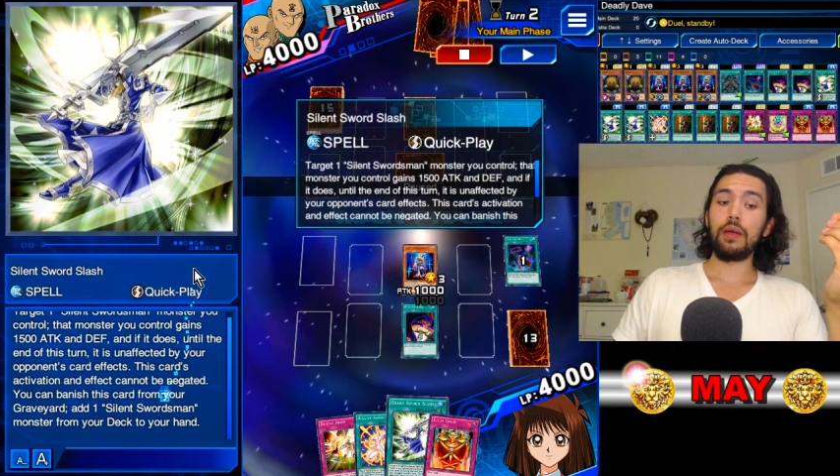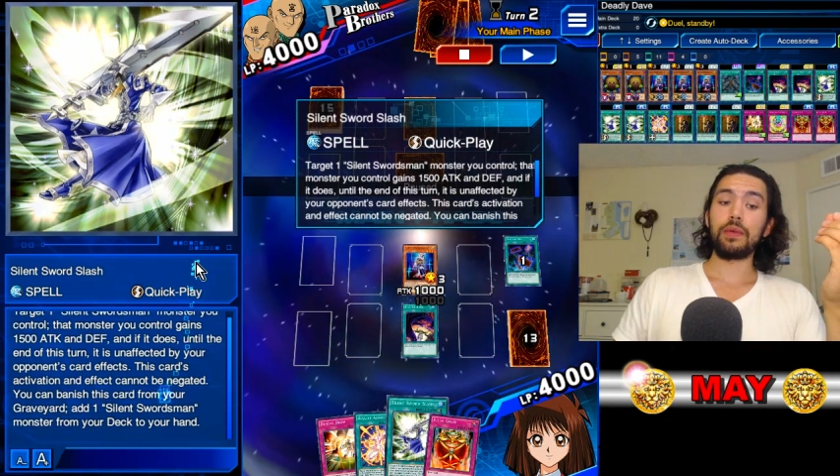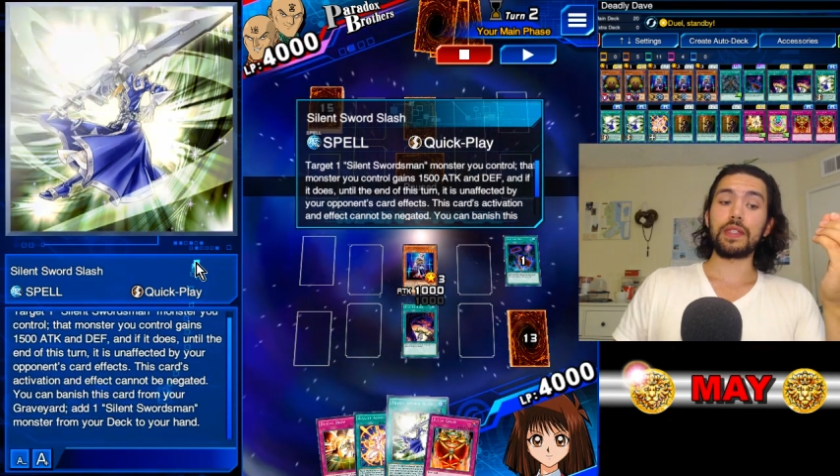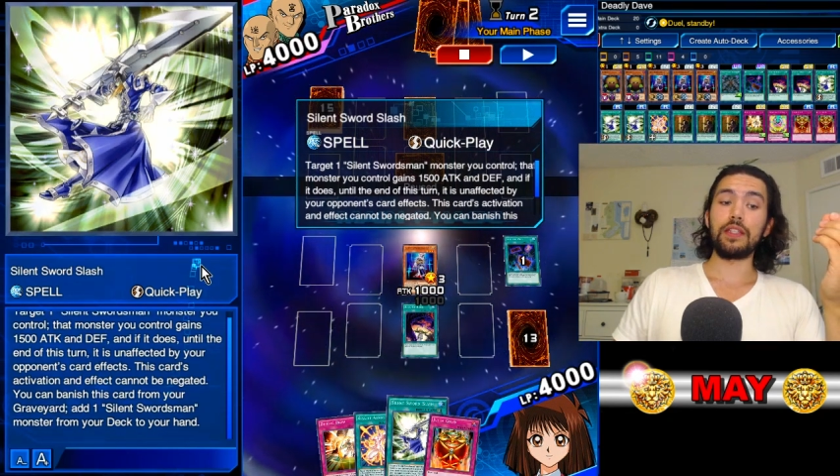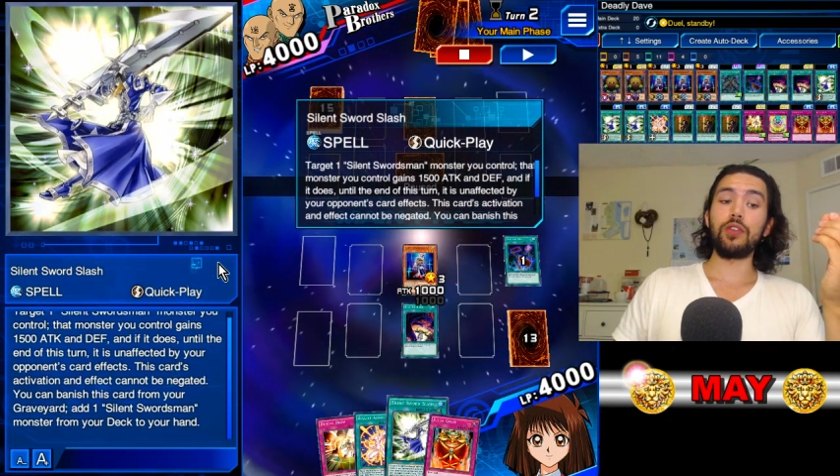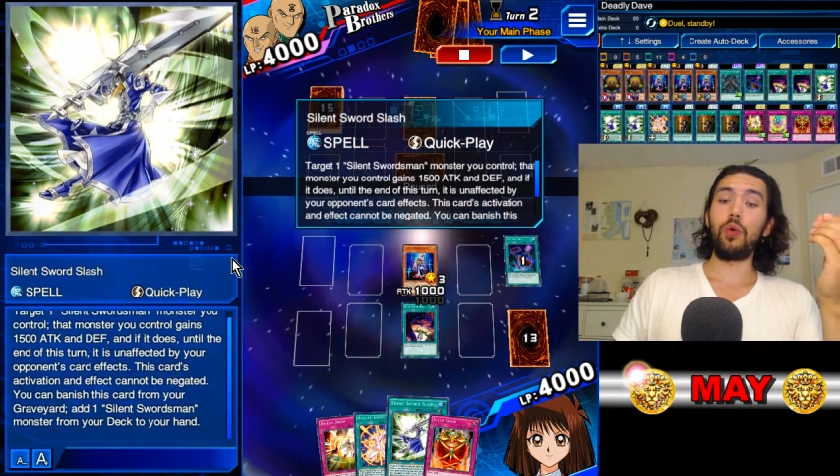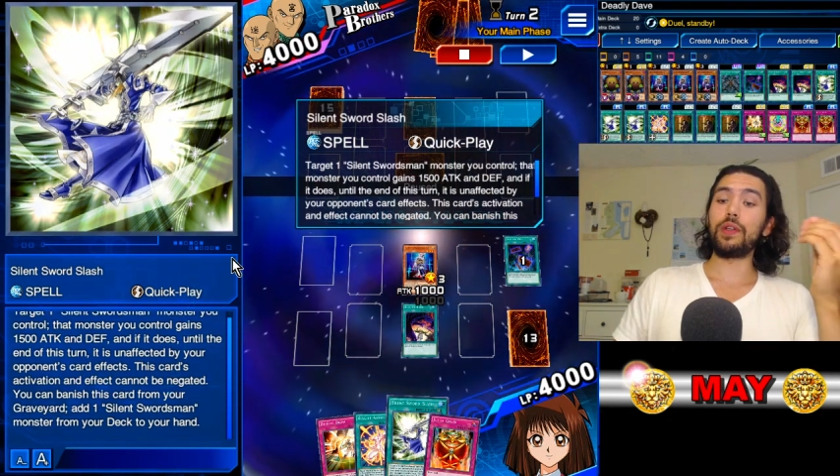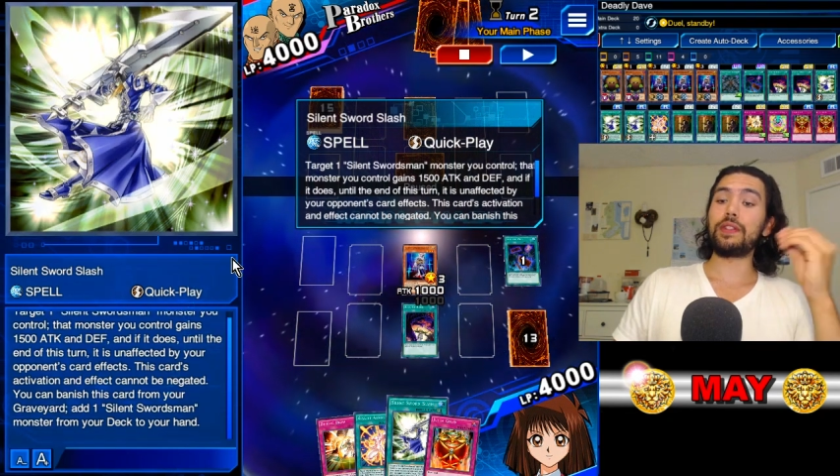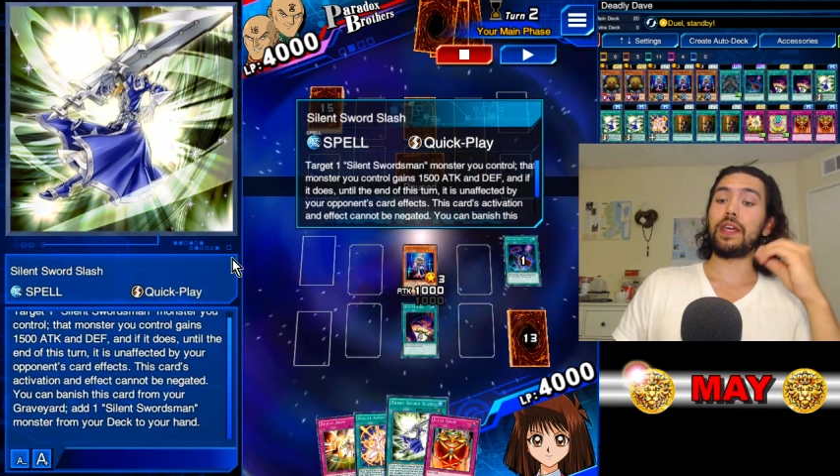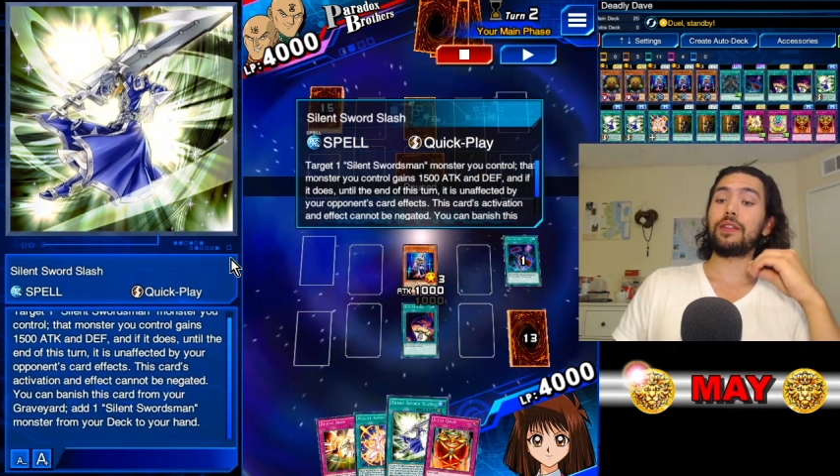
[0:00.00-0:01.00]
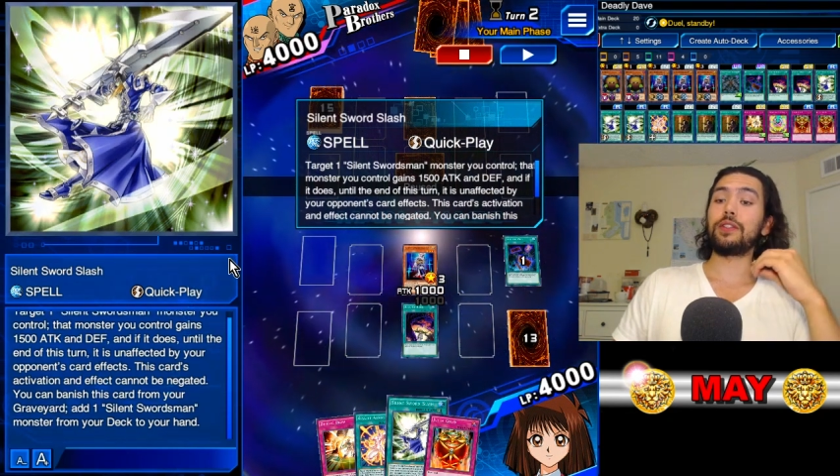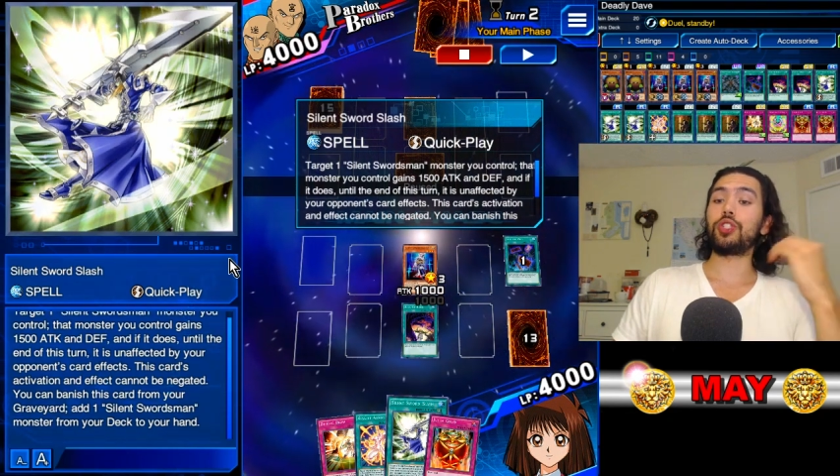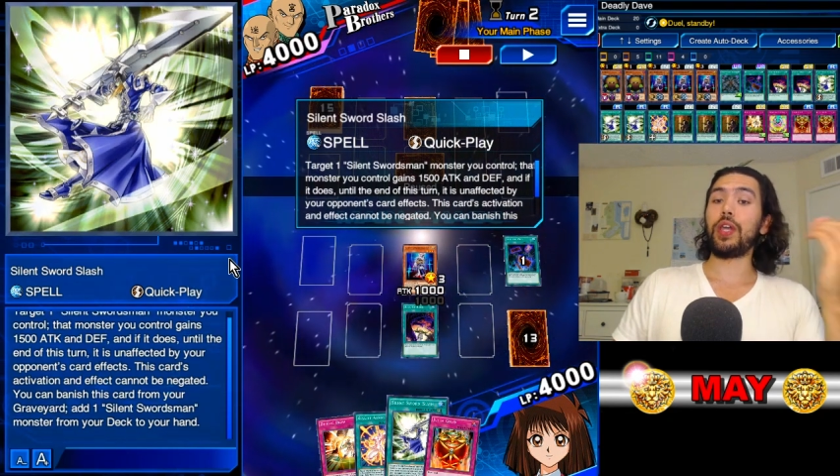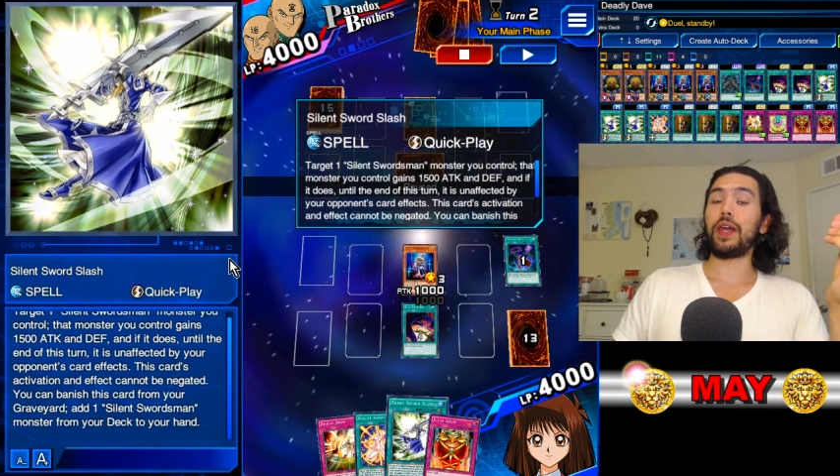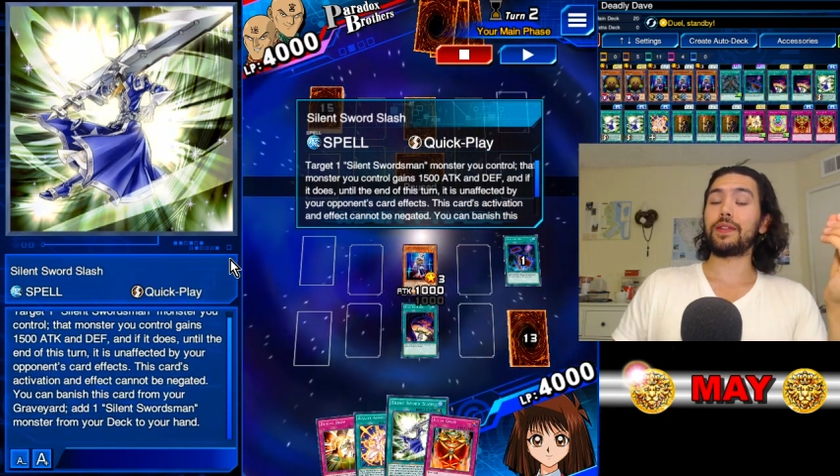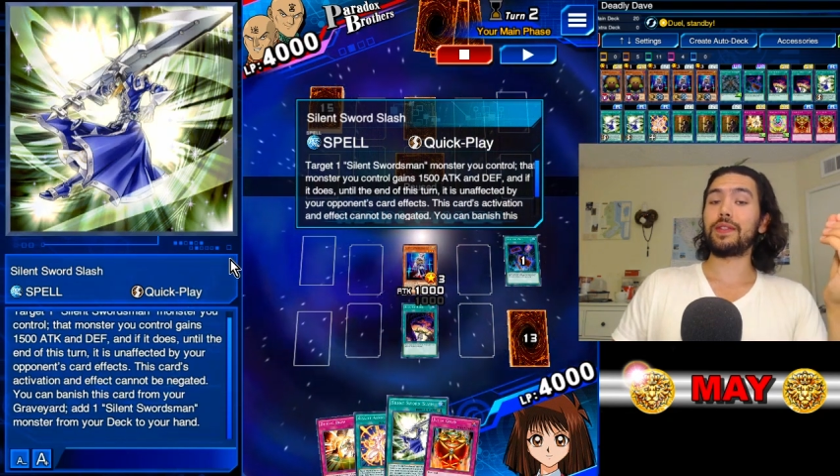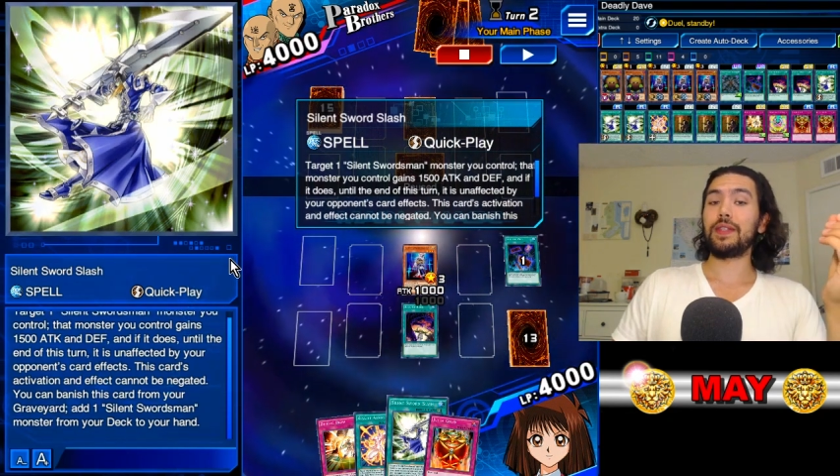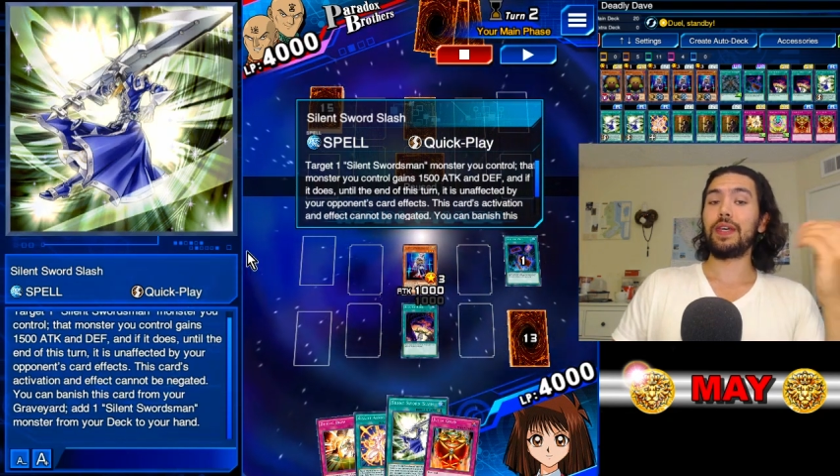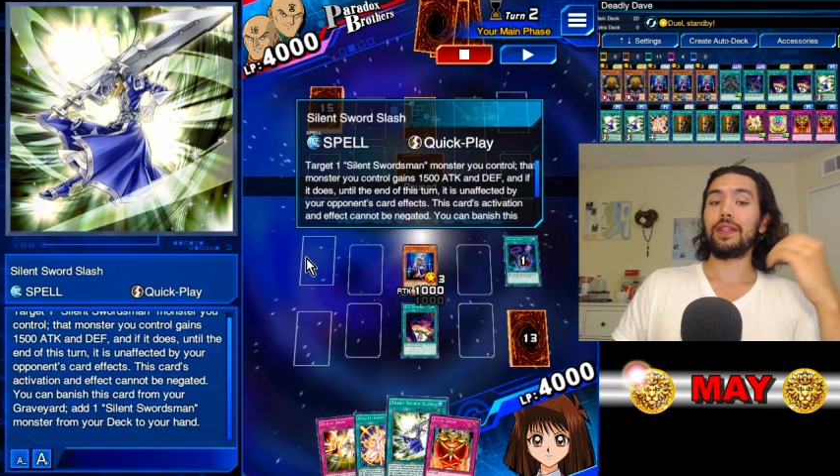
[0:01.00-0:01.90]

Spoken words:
because I don't want to take the chance